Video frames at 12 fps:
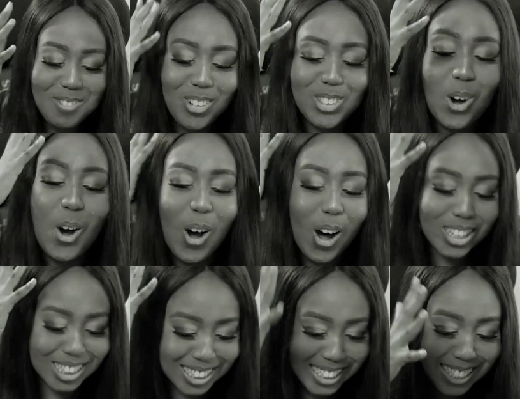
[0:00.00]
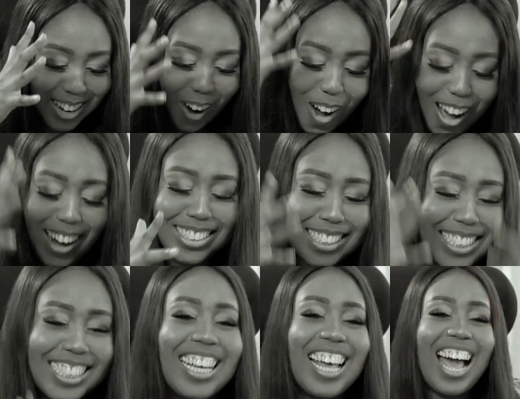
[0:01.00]
It was hot.
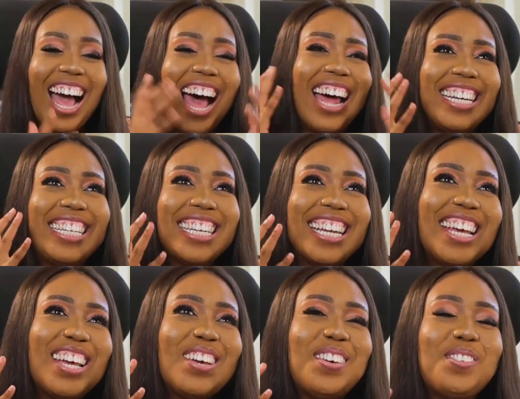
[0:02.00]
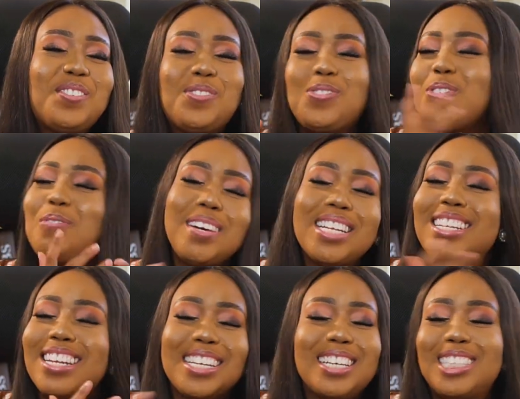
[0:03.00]
And so many
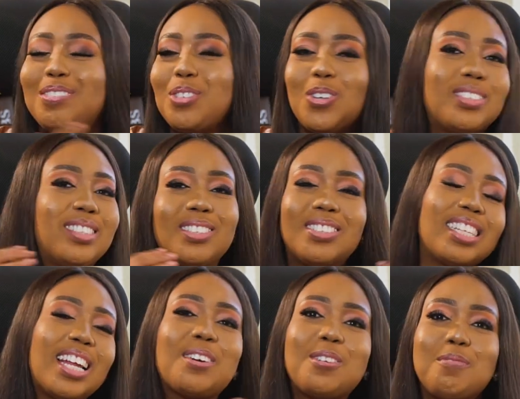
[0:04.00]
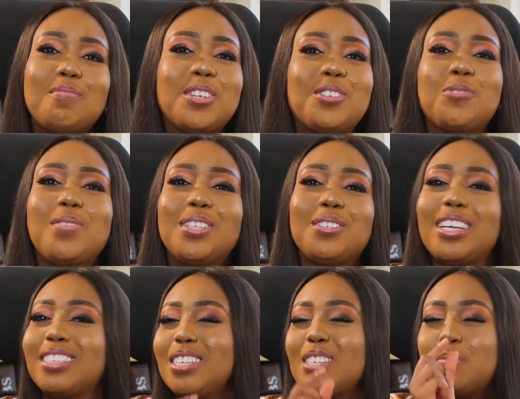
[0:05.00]
negative thoughts just started coming. You know, when
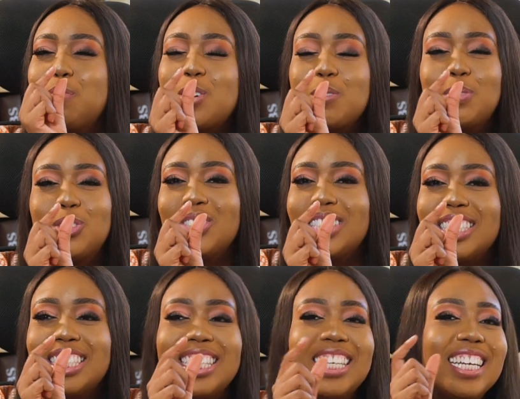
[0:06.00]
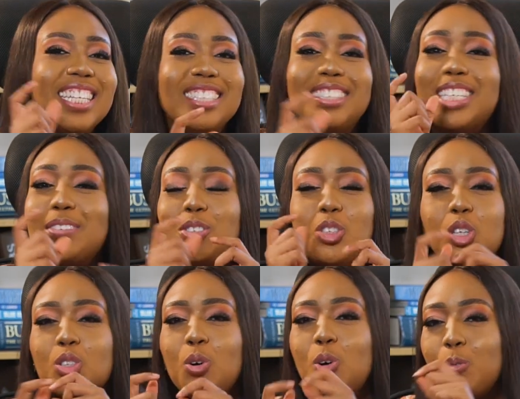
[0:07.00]
there's a small opportunity, the devil
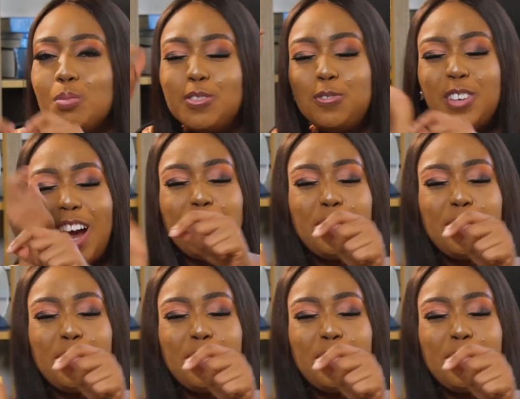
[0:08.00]
just comes. Fia.